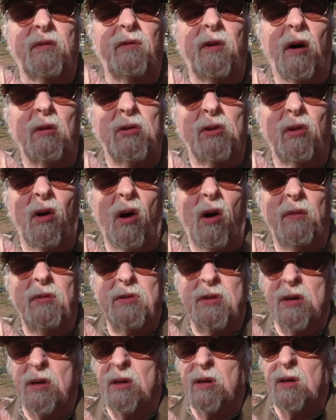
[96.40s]

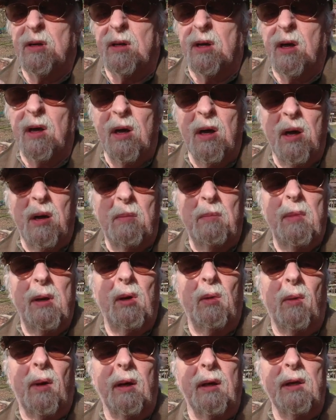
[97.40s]
photographs,
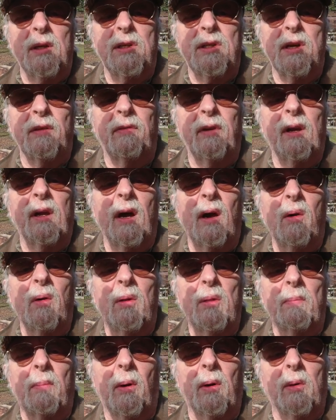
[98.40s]
middle one is your video,
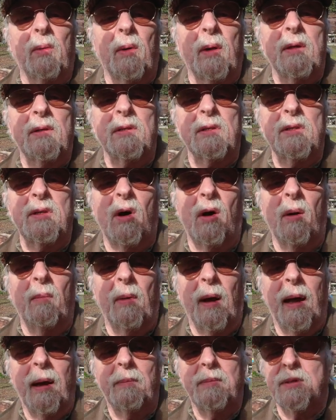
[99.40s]
the bottom one is a time
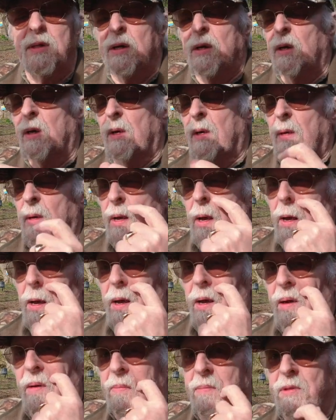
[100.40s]
lapse.
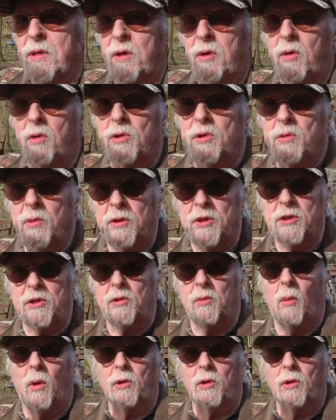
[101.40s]
Um, so you can switch it to